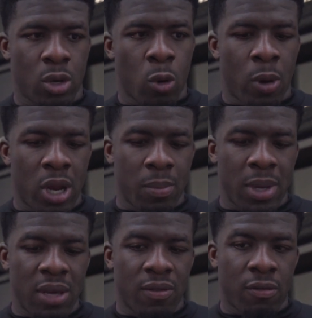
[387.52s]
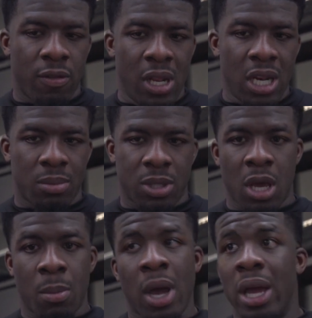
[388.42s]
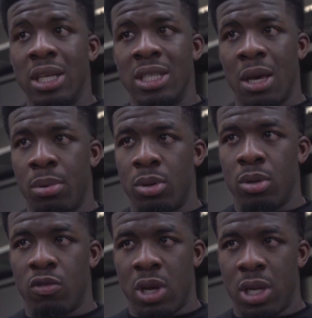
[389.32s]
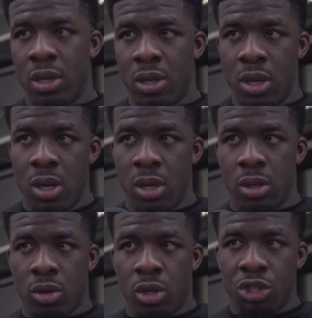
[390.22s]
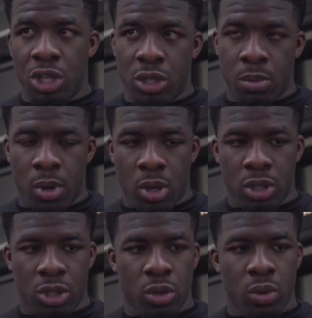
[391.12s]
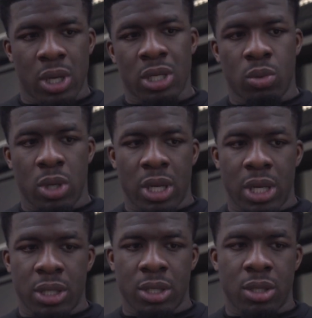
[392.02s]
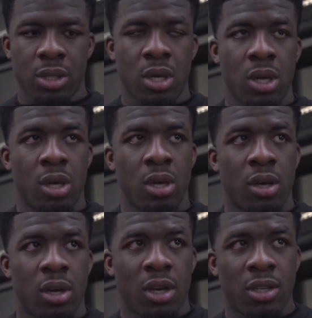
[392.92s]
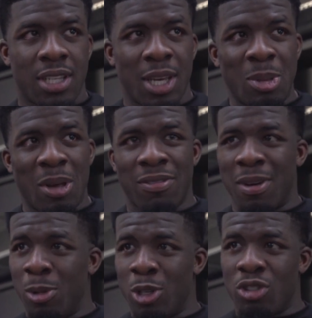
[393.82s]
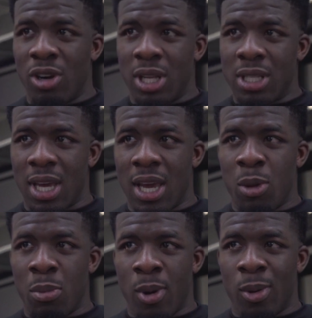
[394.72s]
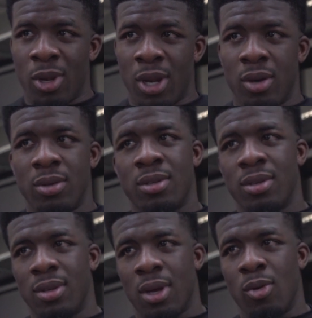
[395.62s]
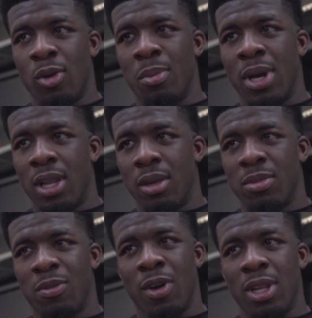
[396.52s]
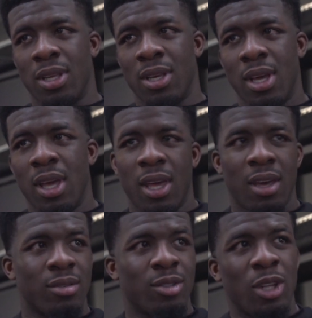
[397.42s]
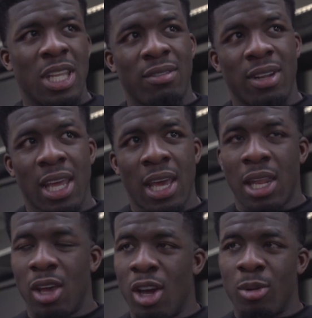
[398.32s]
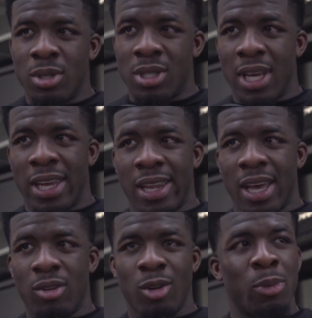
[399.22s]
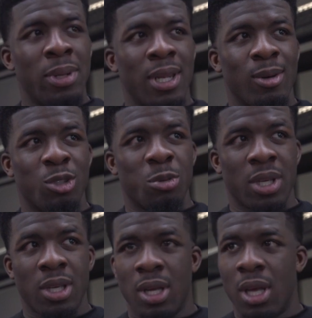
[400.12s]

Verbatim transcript: no point in me even feeling upset about it. It's happened, right? You can't change the past, so it is what it is. It seems that Fabio's struggling to get an opponent now, so they're calling my name. It's funny. It was only the other day Eddie Hearn was saying how nobody knows me.